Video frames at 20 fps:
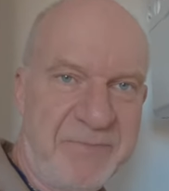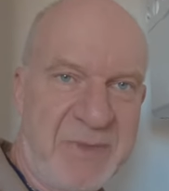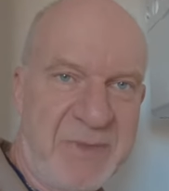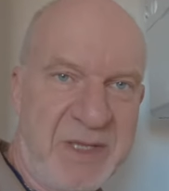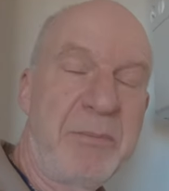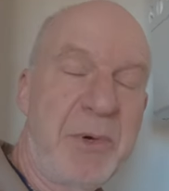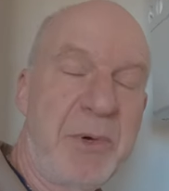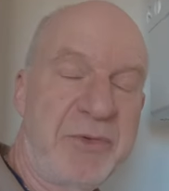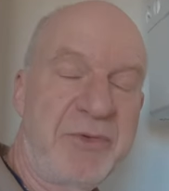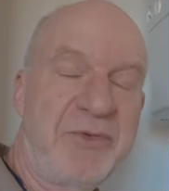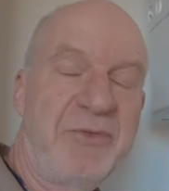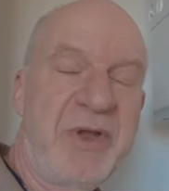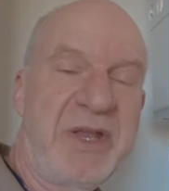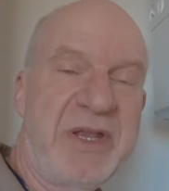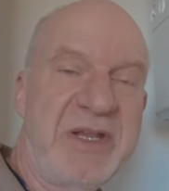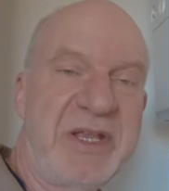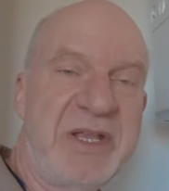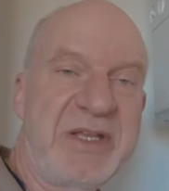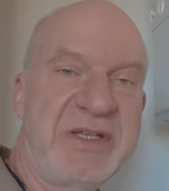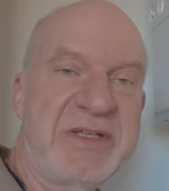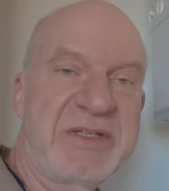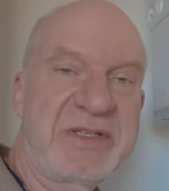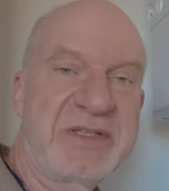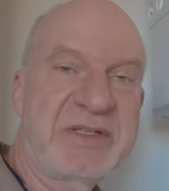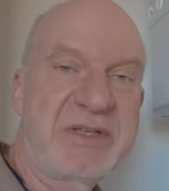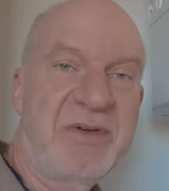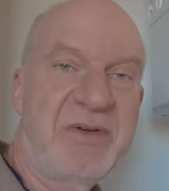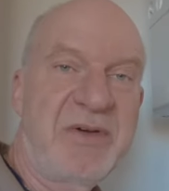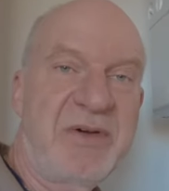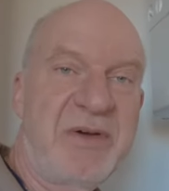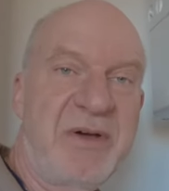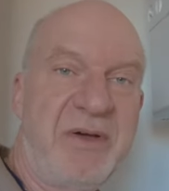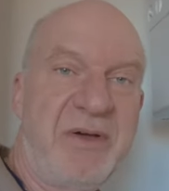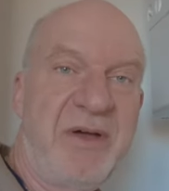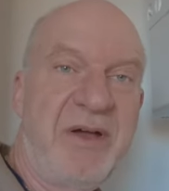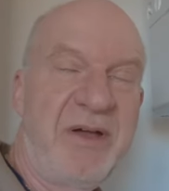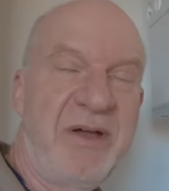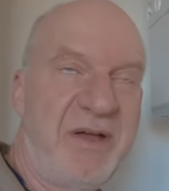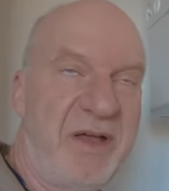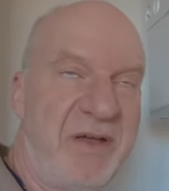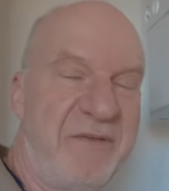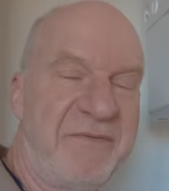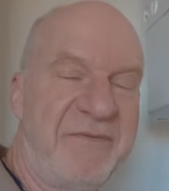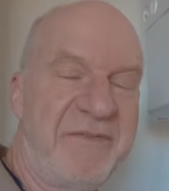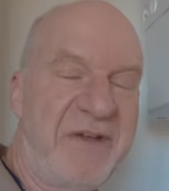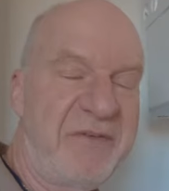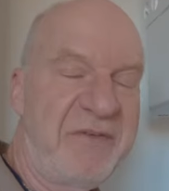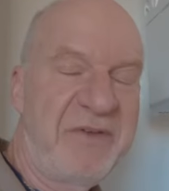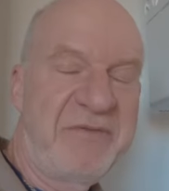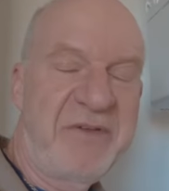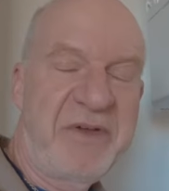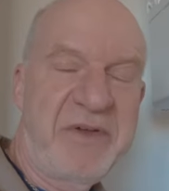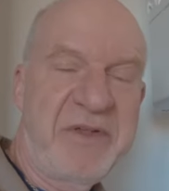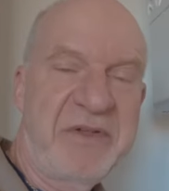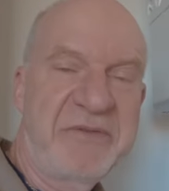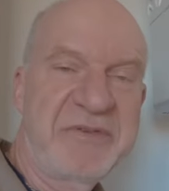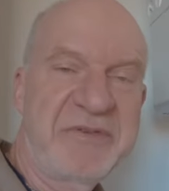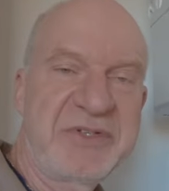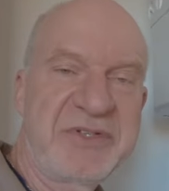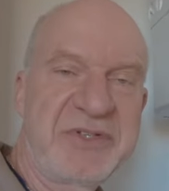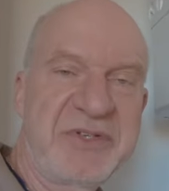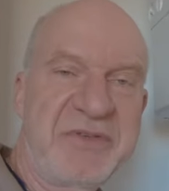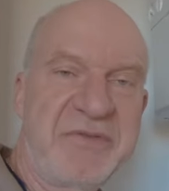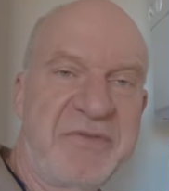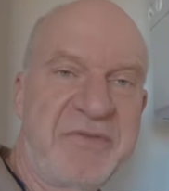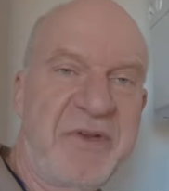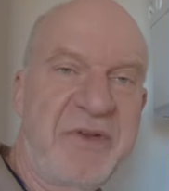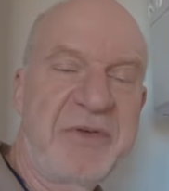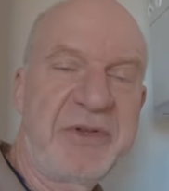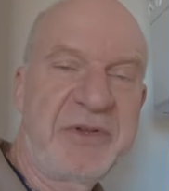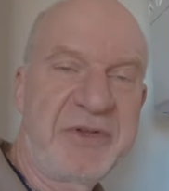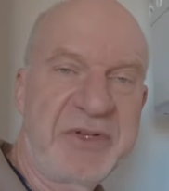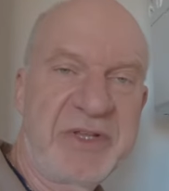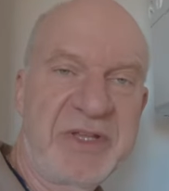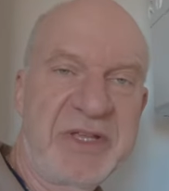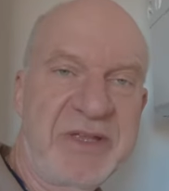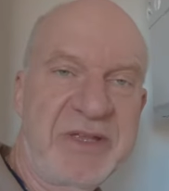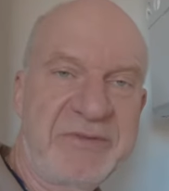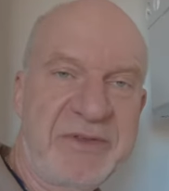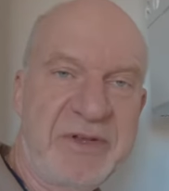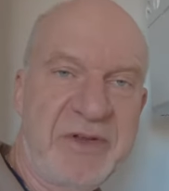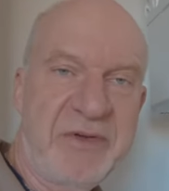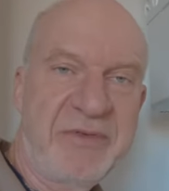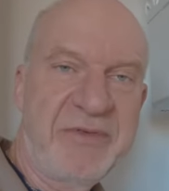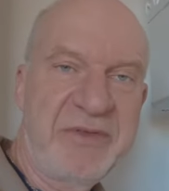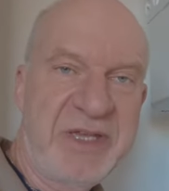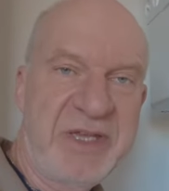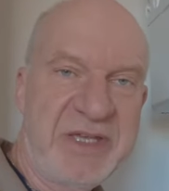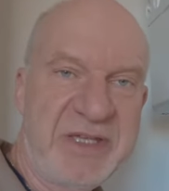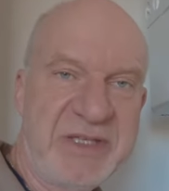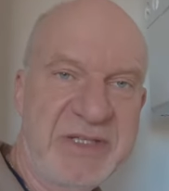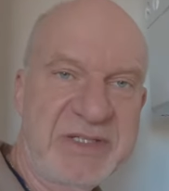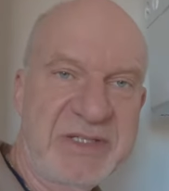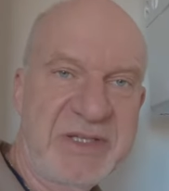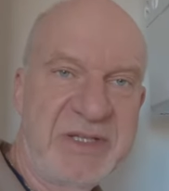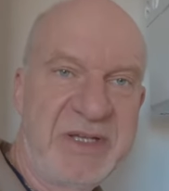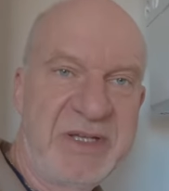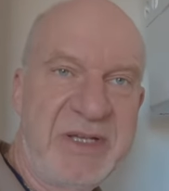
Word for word: Modern radiators are very, very efficient, very good at giving off heat.